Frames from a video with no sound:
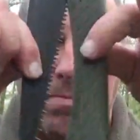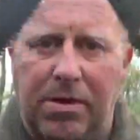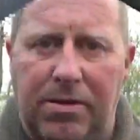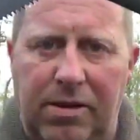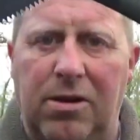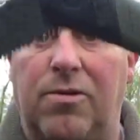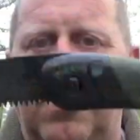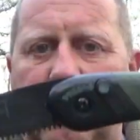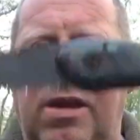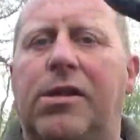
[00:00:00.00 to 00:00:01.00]
But you know
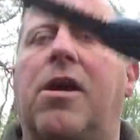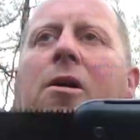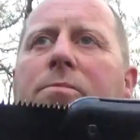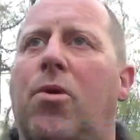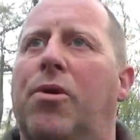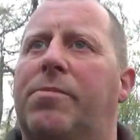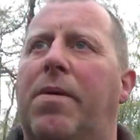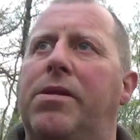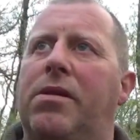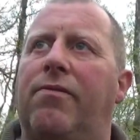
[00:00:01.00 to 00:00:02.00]
these are more
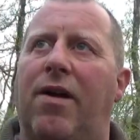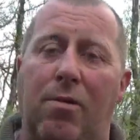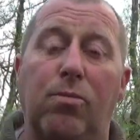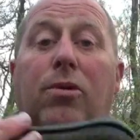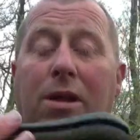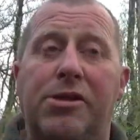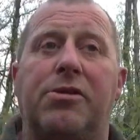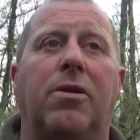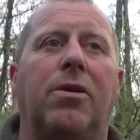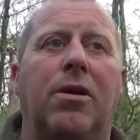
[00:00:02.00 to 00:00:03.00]
expensive and will last
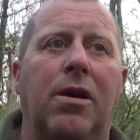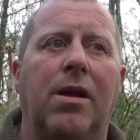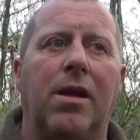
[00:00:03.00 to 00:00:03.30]
you longer,